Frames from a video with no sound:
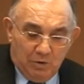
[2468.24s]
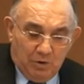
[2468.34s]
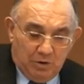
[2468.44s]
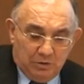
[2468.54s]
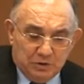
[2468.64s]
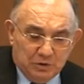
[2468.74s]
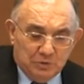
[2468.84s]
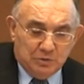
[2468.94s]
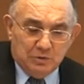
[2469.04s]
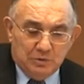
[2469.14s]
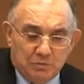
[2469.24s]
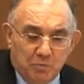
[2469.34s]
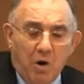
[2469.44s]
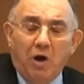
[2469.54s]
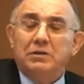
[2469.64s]
or
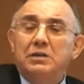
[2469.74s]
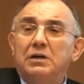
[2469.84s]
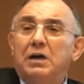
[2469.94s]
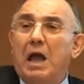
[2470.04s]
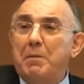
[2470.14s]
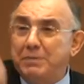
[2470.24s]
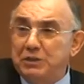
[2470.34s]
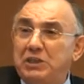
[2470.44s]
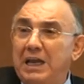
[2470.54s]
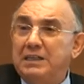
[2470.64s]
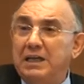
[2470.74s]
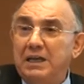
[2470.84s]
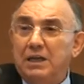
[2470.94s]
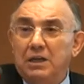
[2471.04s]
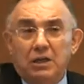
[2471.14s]
won
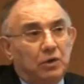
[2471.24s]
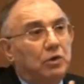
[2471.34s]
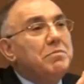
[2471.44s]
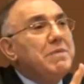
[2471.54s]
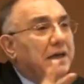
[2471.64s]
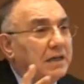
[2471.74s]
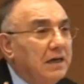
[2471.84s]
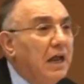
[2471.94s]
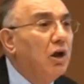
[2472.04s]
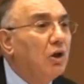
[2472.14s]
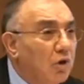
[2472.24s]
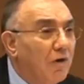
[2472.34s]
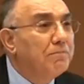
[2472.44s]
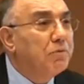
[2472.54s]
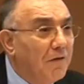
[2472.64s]
appreciated, you're making a lot
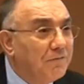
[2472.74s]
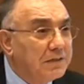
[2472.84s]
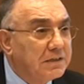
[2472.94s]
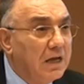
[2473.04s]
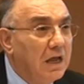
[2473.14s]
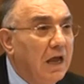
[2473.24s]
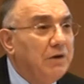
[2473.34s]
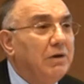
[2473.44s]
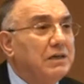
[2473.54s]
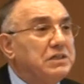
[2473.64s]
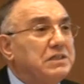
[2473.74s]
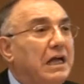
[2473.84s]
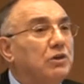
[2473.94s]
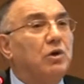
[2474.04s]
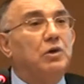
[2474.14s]
of profit. And the US is
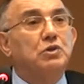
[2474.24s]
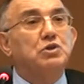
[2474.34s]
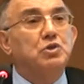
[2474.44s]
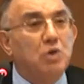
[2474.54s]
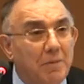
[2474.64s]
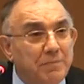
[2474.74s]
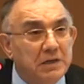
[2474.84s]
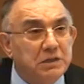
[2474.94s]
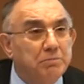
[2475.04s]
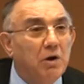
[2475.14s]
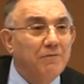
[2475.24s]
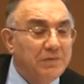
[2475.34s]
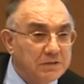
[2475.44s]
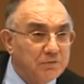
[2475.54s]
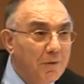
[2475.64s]
not going to stop these
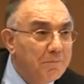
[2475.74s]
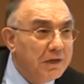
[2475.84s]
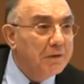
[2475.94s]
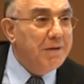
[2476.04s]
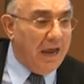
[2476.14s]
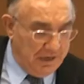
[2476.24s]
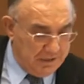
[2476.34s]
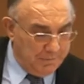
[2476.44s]
profits from being made.